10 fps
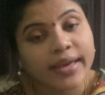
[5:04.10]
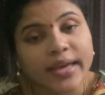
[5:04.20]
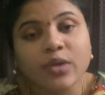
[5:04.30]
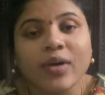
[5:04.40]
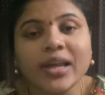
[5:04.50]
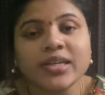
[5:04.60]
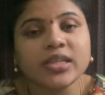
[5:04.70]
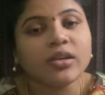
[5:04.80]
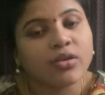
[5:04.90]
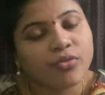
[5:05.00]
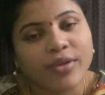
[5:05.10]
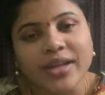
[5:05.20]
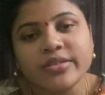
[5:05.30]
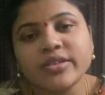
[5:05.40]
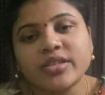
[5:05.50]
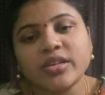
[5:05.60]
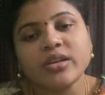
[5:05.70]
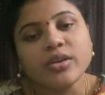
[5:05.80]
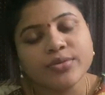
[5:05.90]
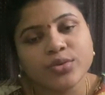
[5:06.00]
equality, fraternity,
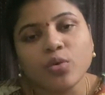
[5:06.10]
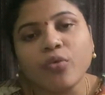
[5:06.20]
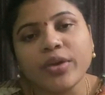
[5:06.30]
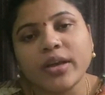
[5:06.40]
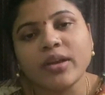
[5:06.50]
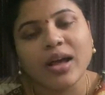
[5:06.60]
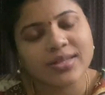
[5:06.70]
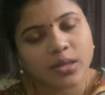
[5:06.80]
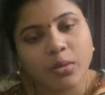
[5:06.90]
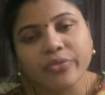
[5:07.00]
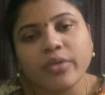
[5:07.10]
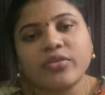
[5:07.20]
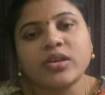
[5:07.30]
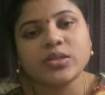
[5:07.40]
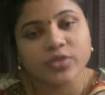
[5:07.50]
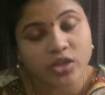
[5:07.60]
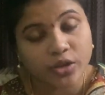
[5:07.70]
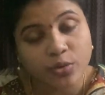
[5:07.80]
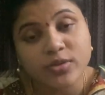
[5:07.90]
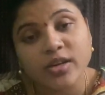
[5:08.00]
Soviet are some of the words which are
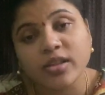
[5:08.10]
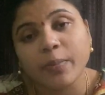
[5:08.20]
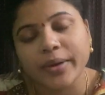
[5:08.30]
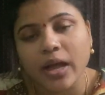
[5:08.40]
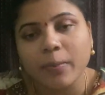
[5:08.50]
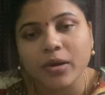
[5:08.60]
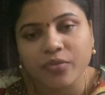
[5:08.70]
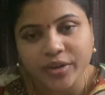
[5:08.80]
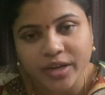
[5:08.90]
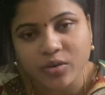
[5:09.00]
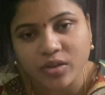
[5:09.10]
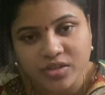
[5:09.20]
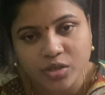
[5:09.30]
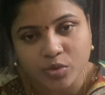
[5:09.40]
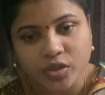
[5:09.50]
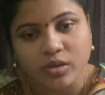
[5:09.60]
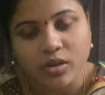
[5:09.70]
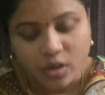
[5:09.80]
used in the preamble of Indian Constitution.